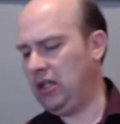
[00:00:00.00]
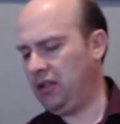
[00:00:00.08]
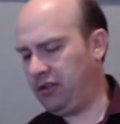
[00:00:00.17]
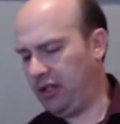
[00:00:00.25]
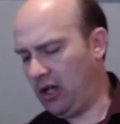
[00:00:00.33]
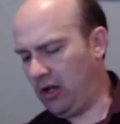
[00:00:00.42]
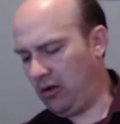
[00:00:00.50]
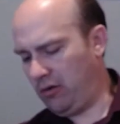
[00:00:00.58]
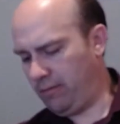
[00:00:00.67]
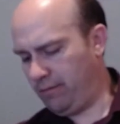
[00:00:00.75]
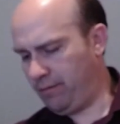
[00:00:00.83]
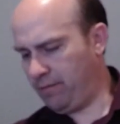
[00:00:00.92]

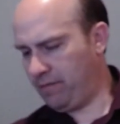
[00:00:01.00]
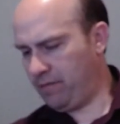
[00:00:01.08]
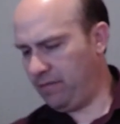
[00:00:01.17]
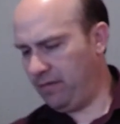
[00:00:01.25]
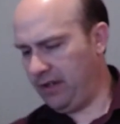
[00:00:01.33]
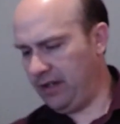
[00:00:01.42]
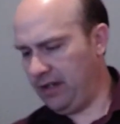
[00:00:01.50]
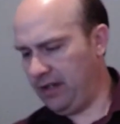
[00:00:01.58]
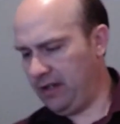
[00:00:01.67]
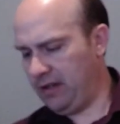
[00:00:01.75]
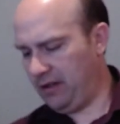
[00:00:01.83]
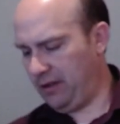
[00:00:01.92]
So
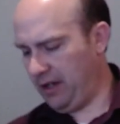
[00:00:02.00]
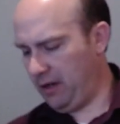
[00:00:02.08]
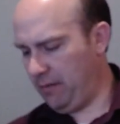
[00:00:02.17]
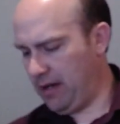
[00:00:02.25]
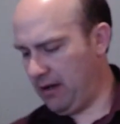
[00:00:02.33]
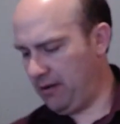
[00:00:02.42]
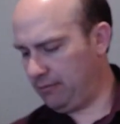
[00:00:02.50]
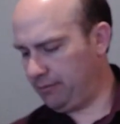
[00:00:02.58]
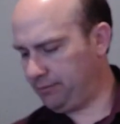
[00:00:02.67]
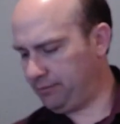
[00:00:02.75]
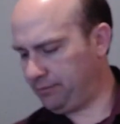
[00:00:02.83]
the the thing about